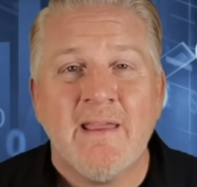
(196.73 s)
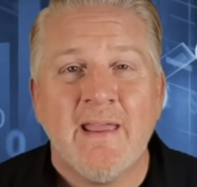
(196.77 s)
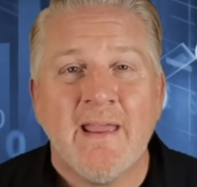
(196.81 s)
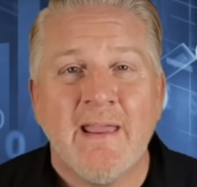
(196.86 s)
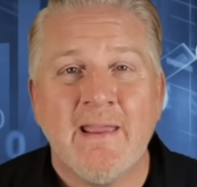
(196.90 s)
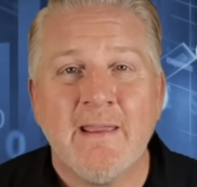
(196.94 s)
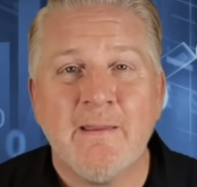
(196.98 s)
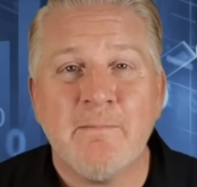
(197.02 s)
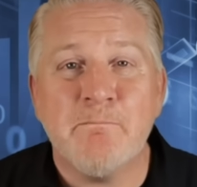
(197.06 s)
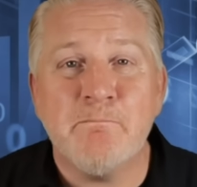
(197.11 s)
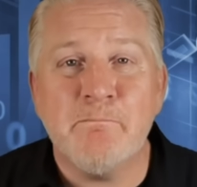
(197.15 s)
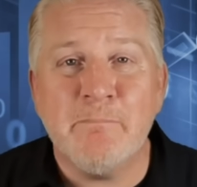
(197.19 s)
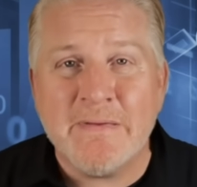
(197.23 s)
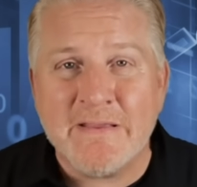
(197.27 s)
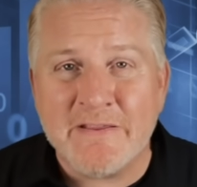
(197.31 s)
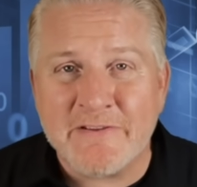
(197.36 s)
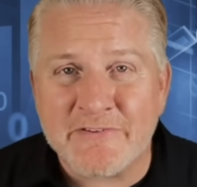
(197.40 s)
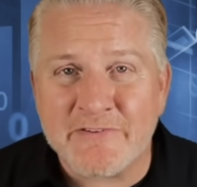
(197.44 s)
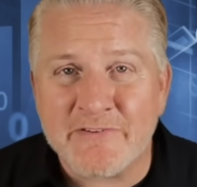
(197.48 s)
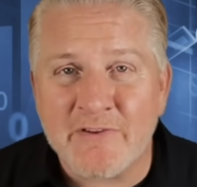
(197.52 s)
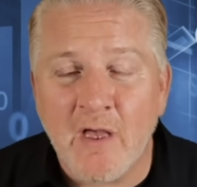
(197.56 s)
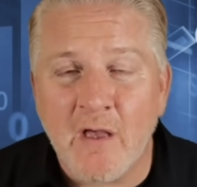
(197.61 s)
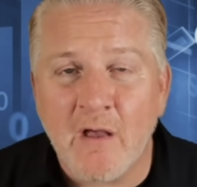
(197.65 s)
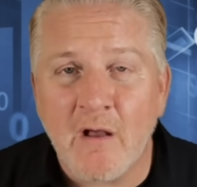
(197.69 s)
a
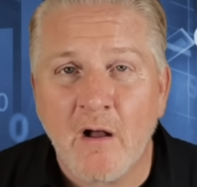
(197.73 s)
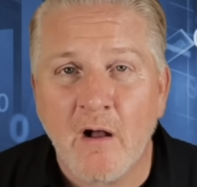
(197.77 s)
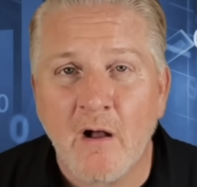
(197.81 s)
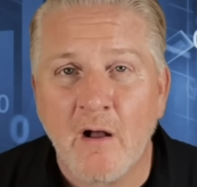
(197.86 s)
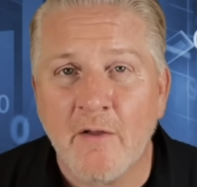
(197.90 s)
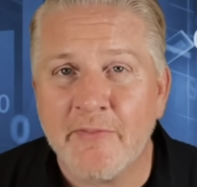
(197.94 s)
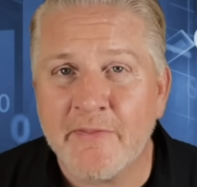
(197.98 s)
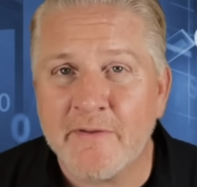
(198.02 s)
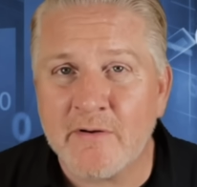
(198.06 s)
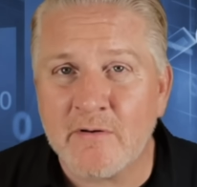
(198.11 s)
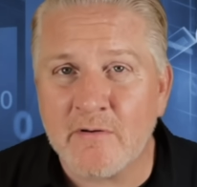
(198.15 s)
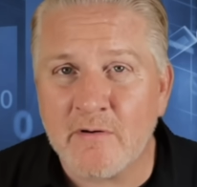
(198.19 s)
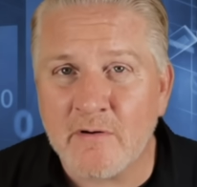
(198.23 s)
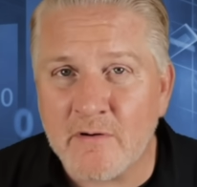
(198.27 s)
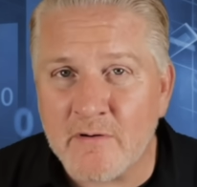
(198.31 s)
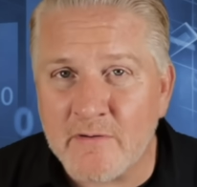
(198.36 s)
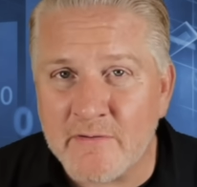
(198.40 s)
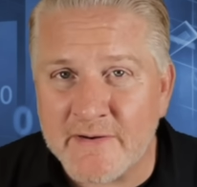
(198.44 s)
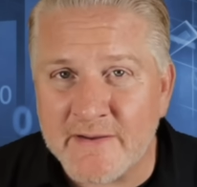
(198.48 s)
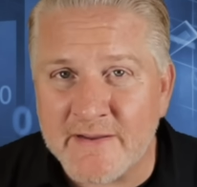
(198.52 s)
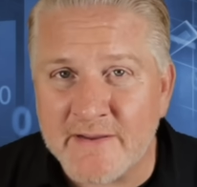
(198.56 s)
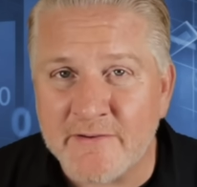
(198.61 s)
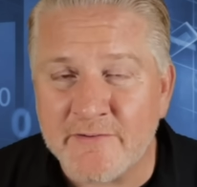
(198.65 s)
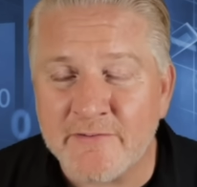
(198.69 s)
miss on their
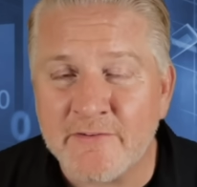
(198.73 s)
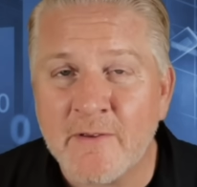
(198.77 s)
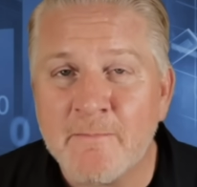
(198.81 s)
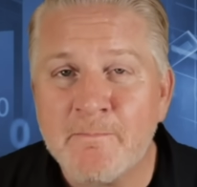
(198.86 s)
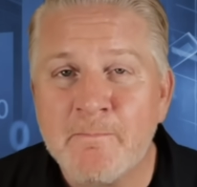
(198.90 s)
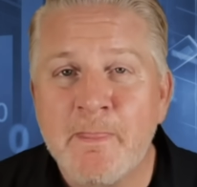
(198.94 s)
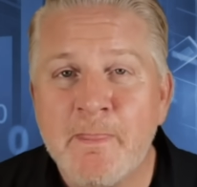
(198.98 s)
earnings,